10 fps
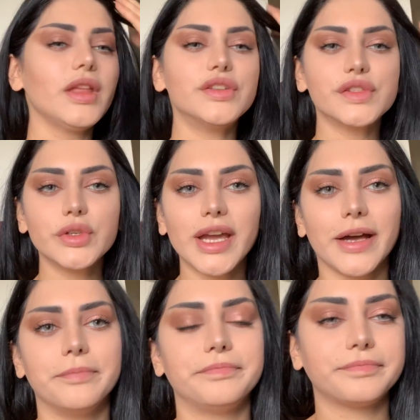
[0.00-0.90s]
So
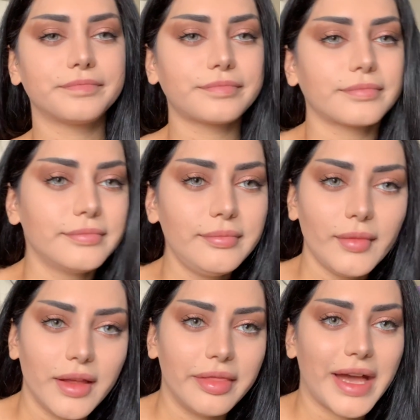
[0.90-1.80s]
yeah,
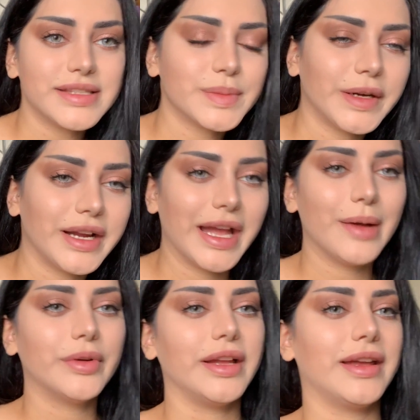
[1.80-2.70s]
that's where I
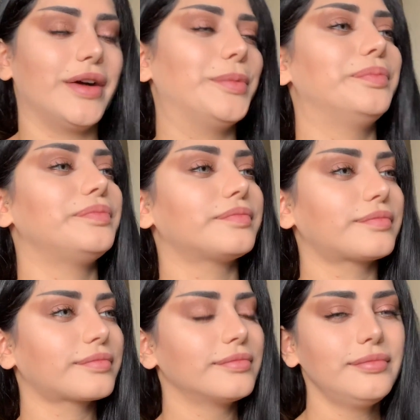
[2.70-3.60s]
am right now
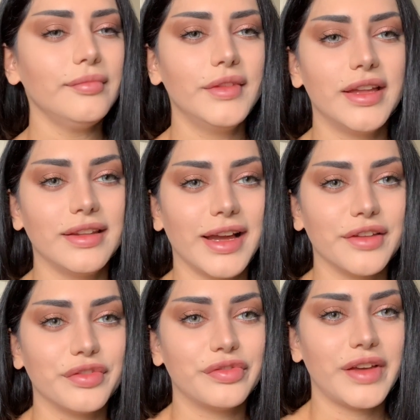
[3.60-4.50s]
in
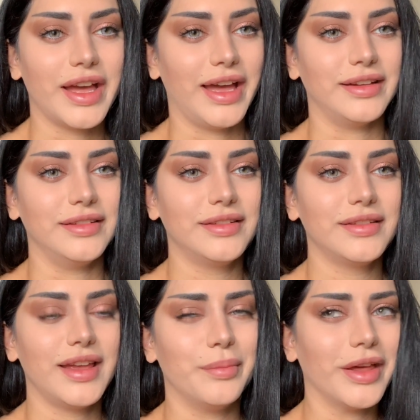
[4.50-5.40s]
life and
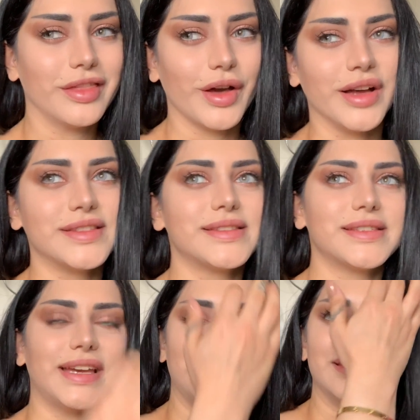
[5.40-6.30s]
my thoughts,
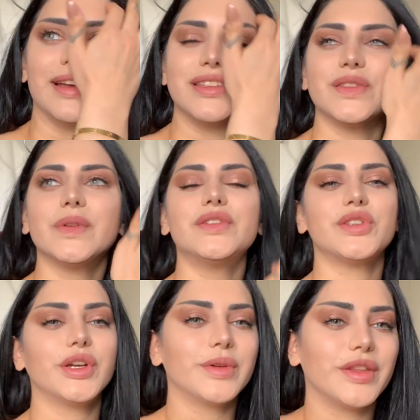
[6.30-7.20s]
and I just want to
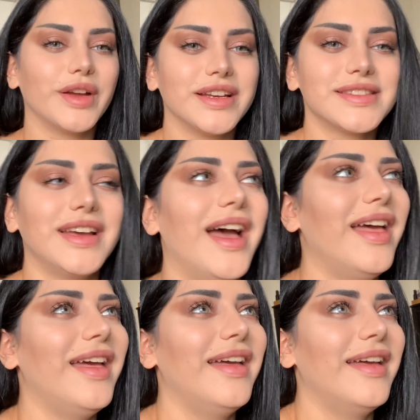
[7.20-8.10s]
share it with you guys.
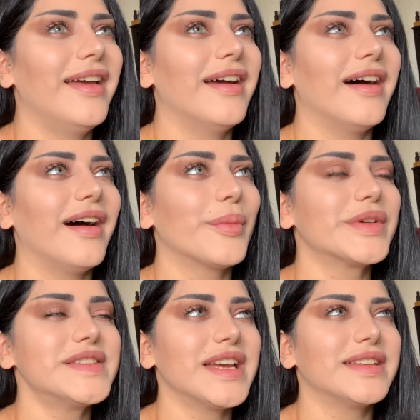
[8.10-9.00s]

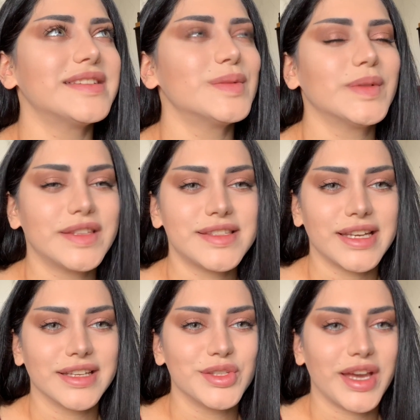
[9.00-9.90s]
Because yeah, this is what the
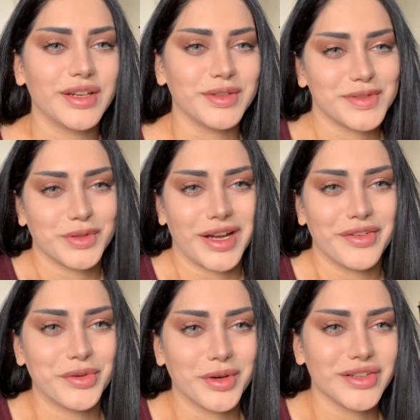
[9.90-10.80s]
second channel is for
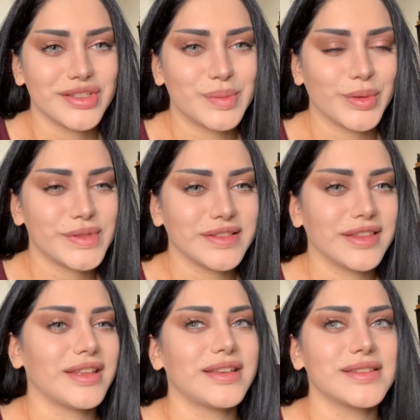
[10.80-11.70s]
after all, just posting
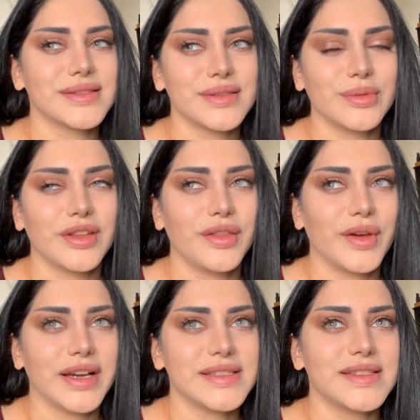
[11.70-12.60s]
things with you
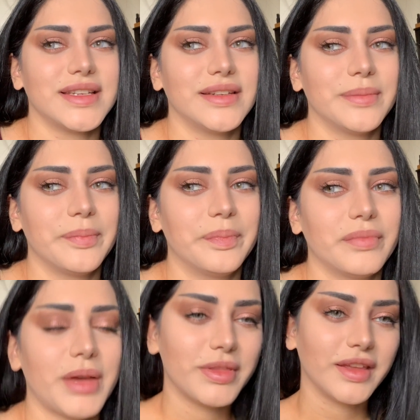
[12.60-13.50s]
guys that
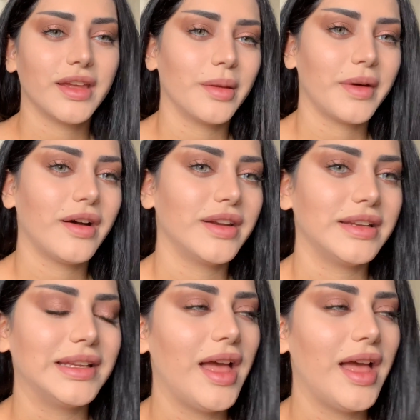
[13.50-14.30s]
I'm thinking about, and